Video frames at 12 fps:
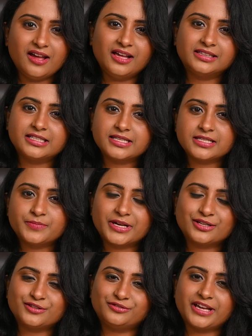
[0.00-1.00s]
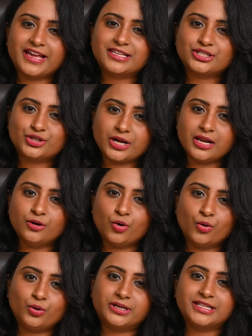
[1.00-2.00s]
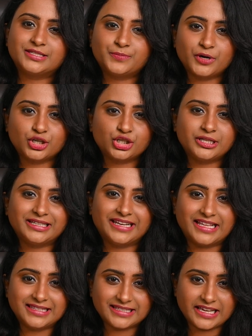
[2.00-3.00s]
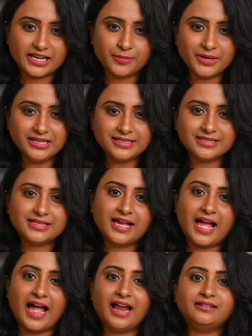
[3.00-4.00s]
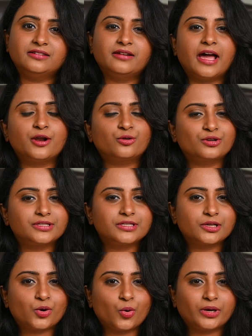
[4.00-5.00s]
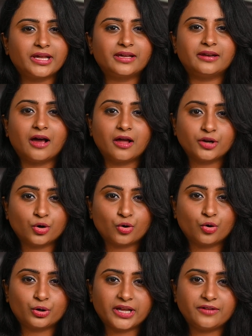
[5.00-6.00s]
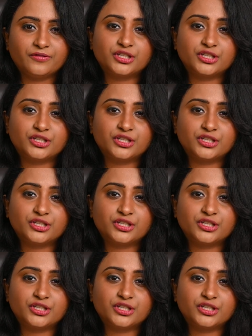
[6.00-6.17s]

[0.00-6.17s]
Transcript: This is because of the extra low dispersion lens elements and the nanocrystal coating in Anio coating,